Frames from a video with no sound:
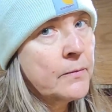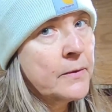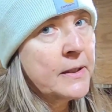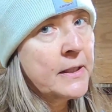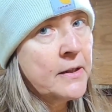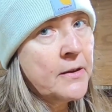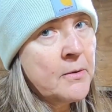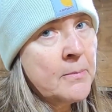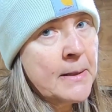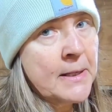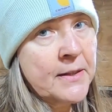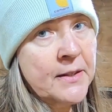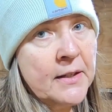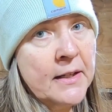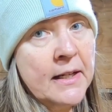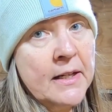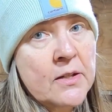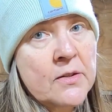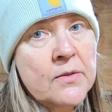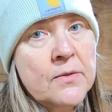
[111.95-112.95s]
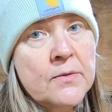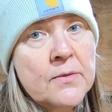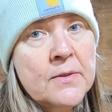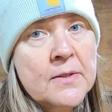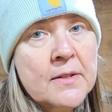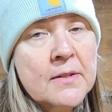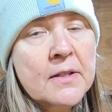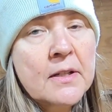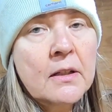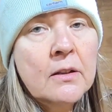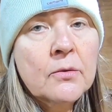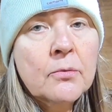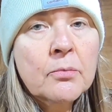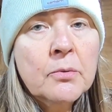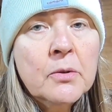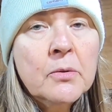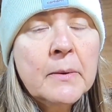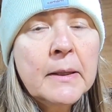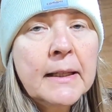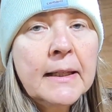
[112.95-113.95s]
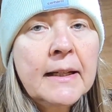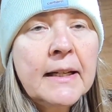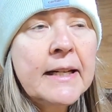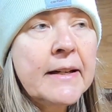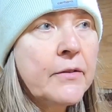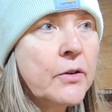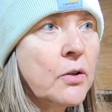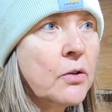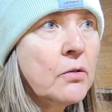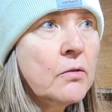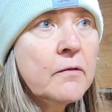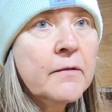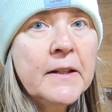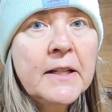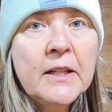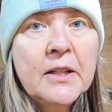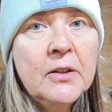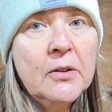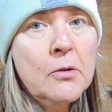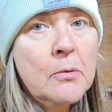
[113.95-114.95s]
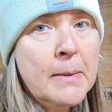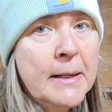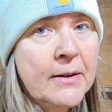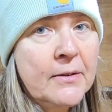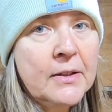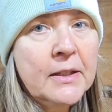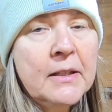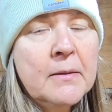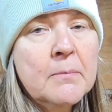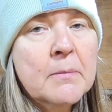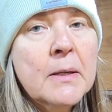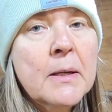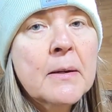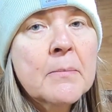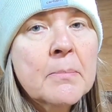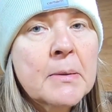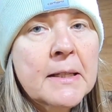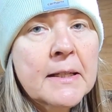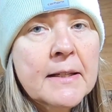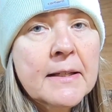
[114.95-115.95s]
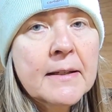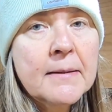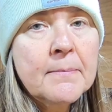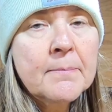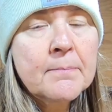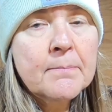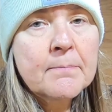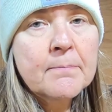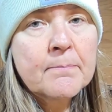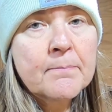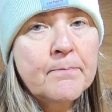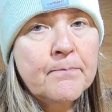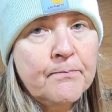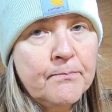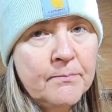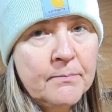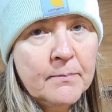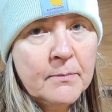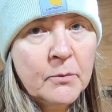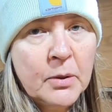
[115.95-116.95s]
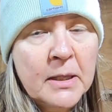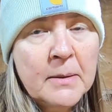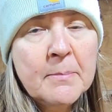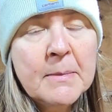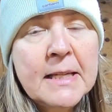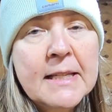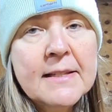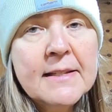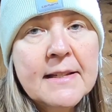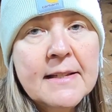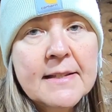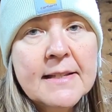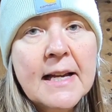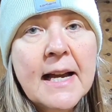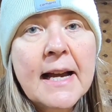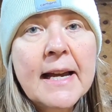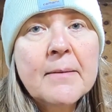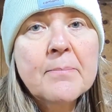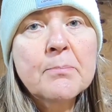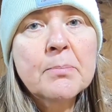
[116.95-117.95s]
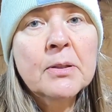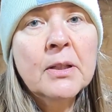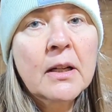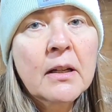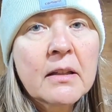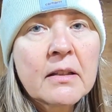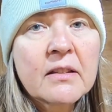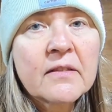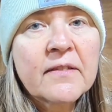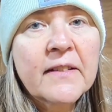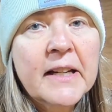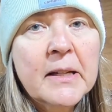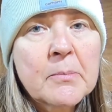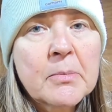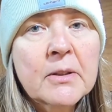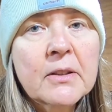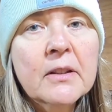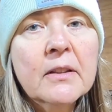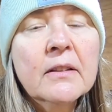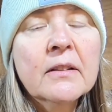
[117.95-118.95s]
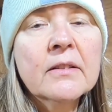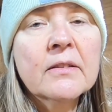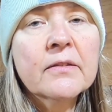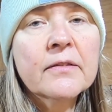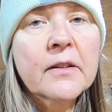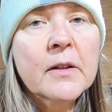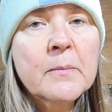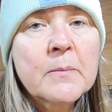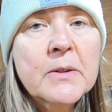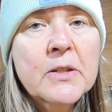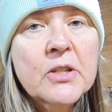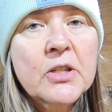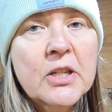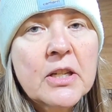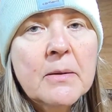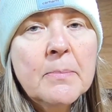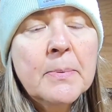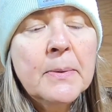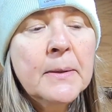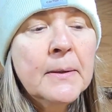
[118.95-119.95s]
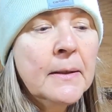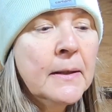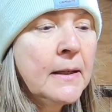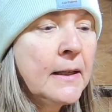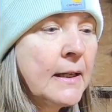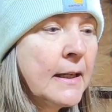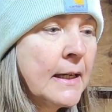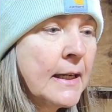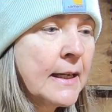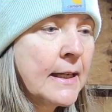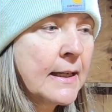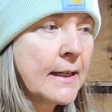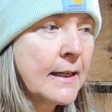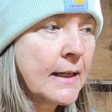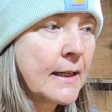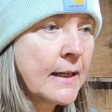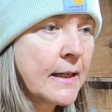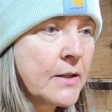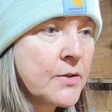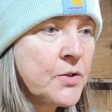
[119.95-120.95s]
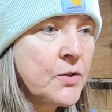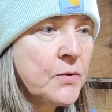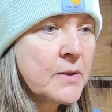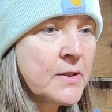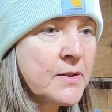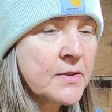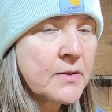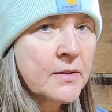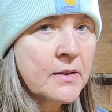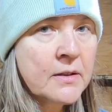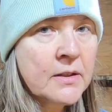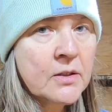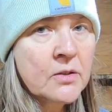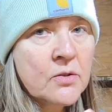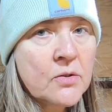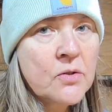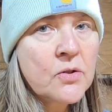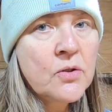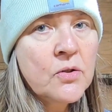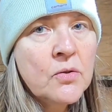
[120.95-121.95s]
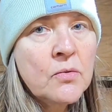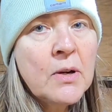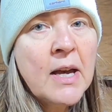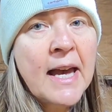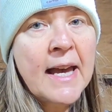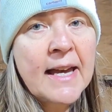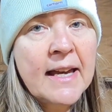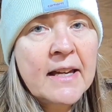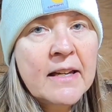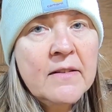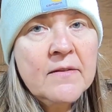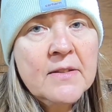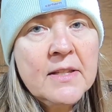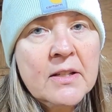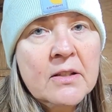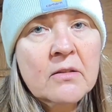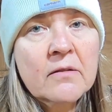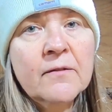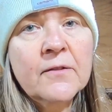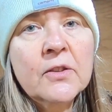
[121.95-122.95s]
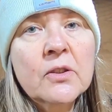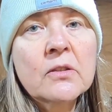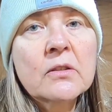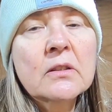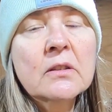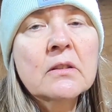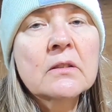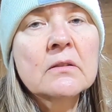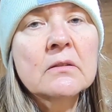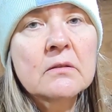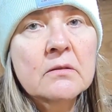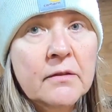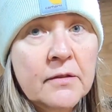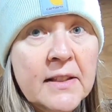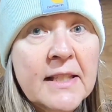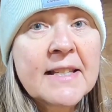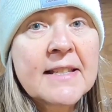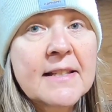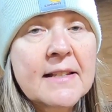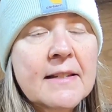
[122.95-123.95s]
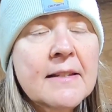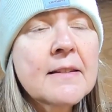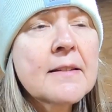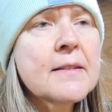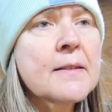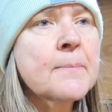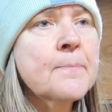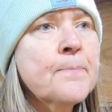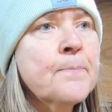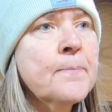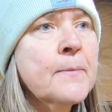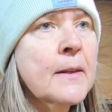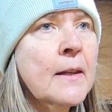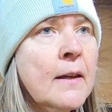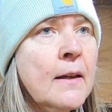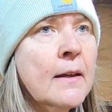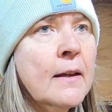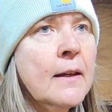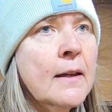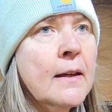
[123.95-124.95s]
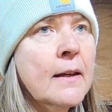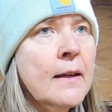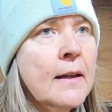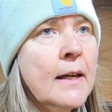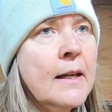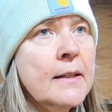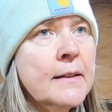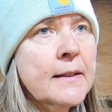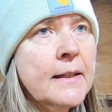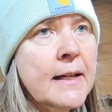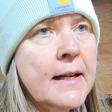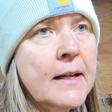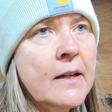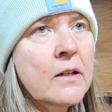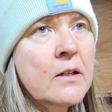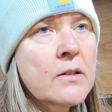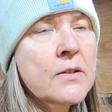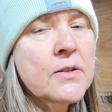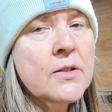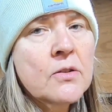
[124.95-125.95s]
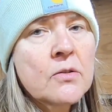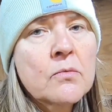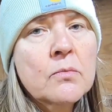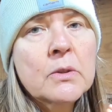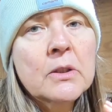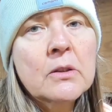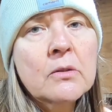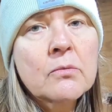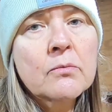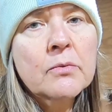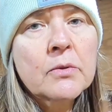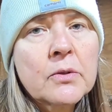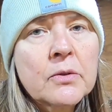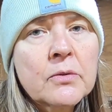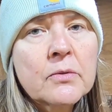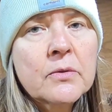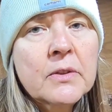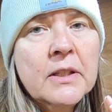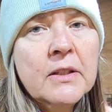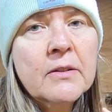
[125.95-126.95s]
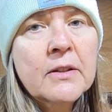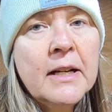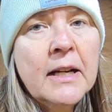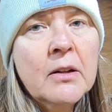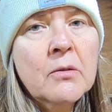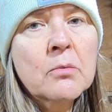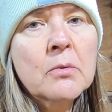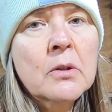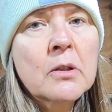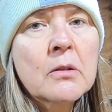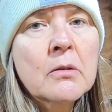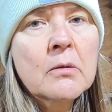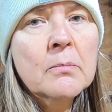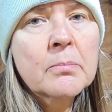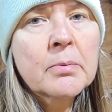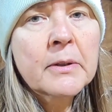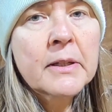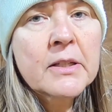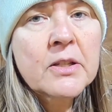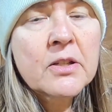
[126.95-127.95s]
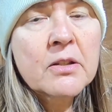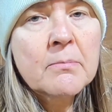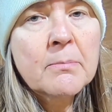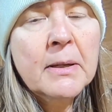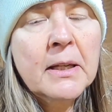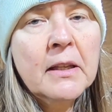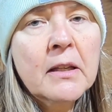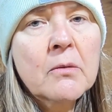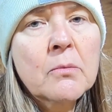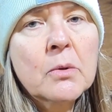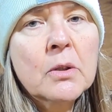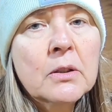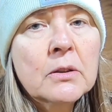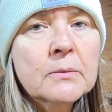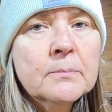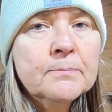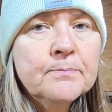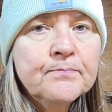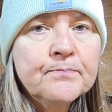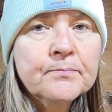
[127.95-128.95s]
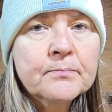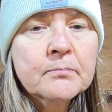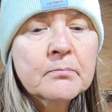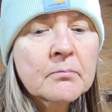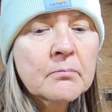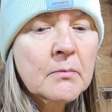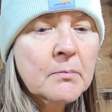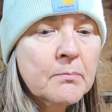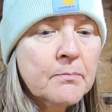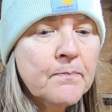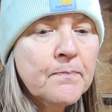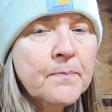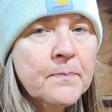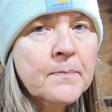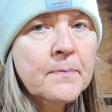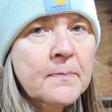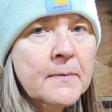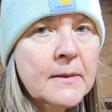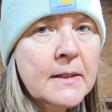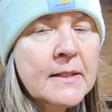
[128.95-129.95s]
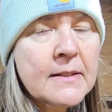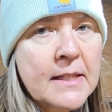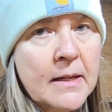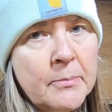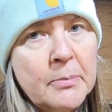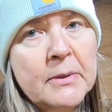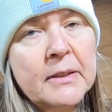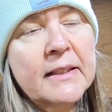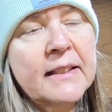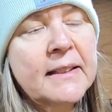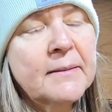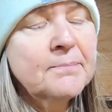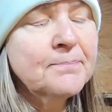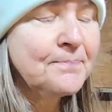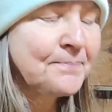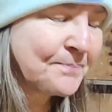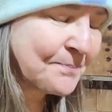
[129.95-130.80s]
The other method I use is called rooing. I have a whole video about it, but what it means is I pluck the fiber from the sheep and I it so that there's two halves that are full fleeces, and then I also will rue their neck wool, breech, and belly wool separately.